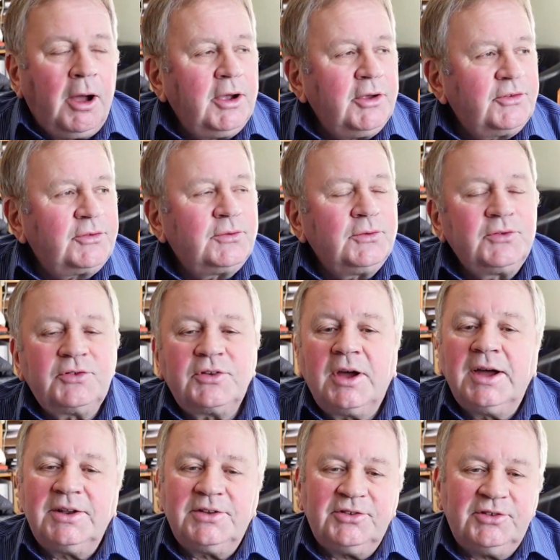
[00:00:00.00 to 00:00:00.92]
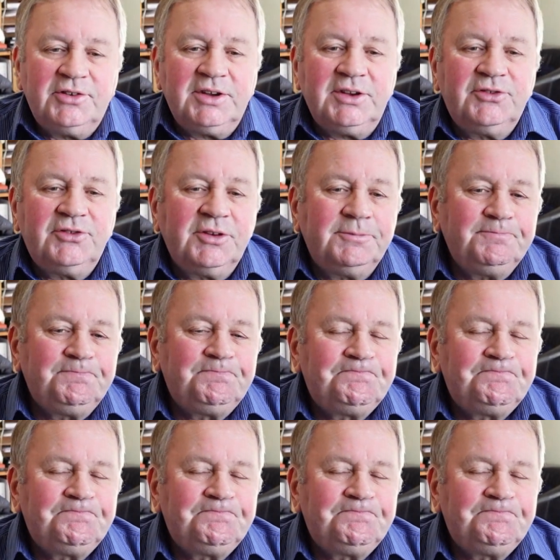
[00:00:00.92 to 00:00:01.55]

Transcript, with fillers: high school science teacher,